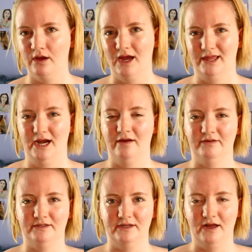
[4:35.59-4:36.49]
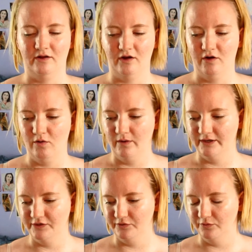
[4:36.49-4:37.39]
And then obviously I'll go
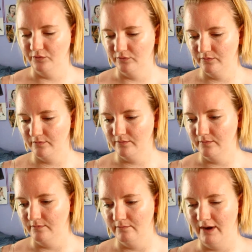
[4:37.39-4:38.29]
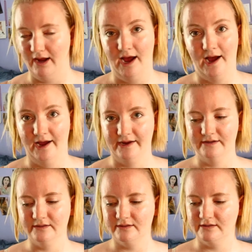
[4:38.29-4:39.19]
and do my
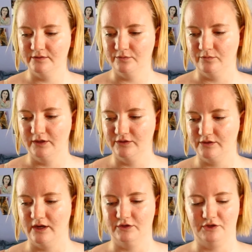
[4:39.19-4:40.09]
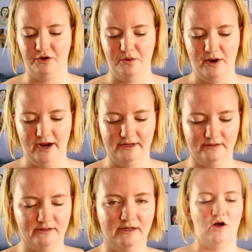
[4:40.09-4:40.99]
eyes, which I'll show you guys.